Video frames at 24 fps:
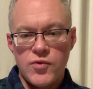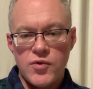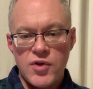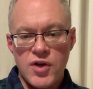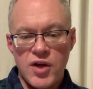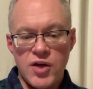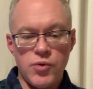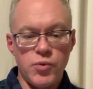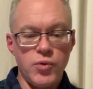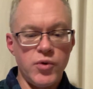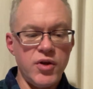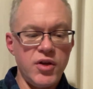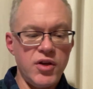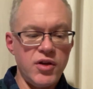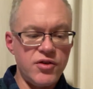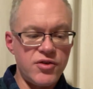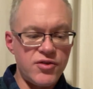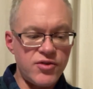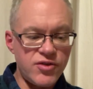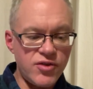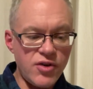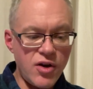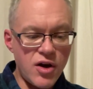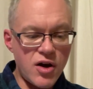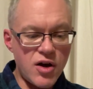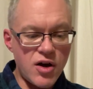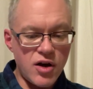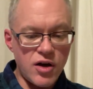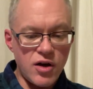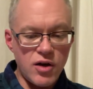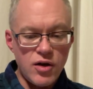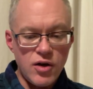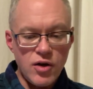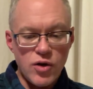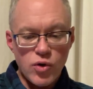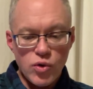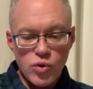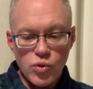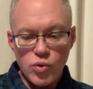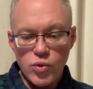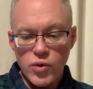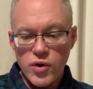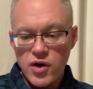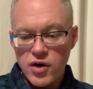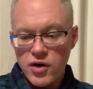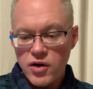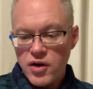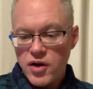And we saw
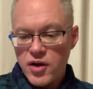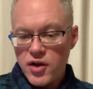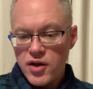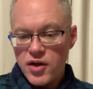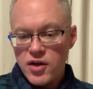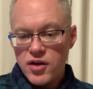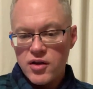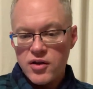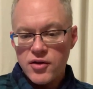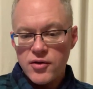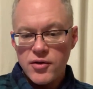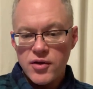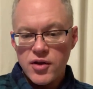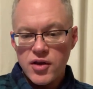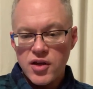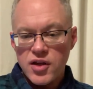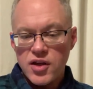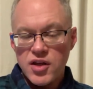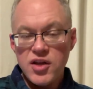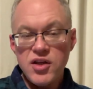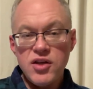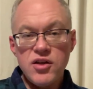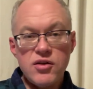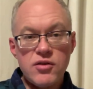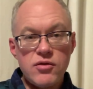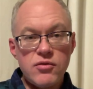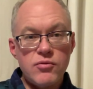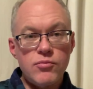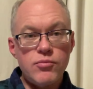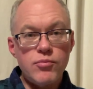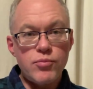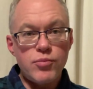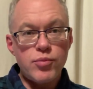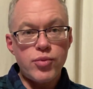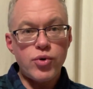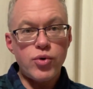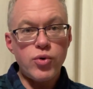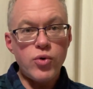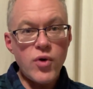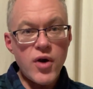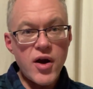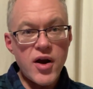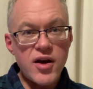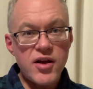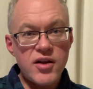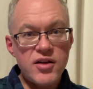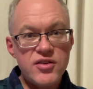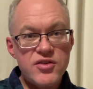where he
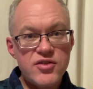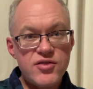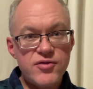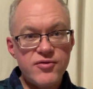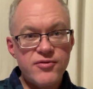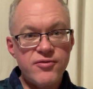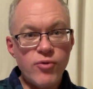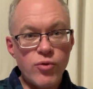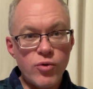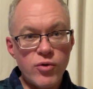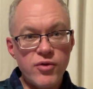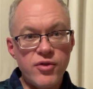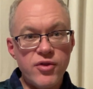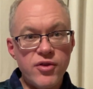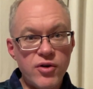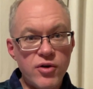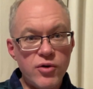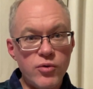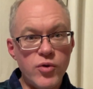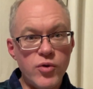prays for their